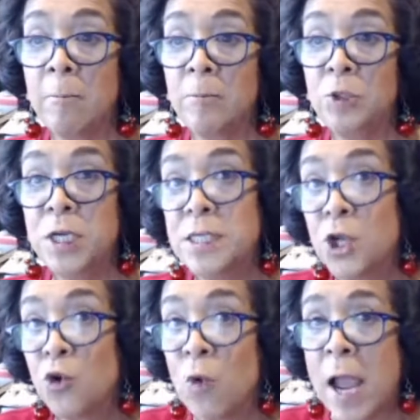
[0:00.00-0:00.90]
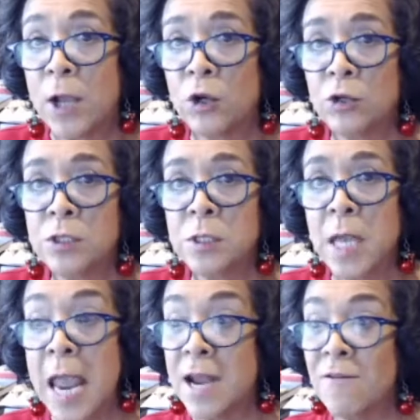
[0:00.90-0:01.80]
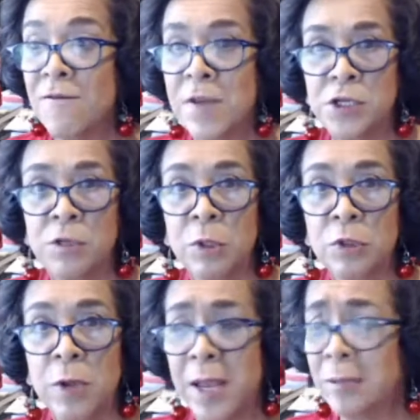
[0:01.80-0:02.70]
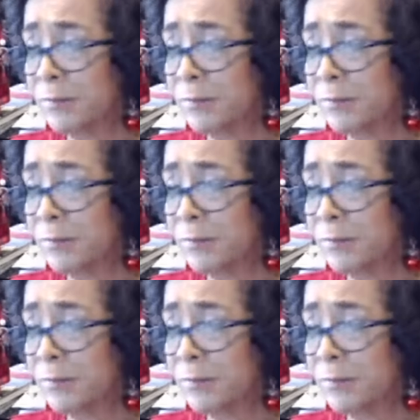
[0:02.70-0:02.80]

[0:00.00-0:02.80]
cheese and crackers, and a vegetable tray.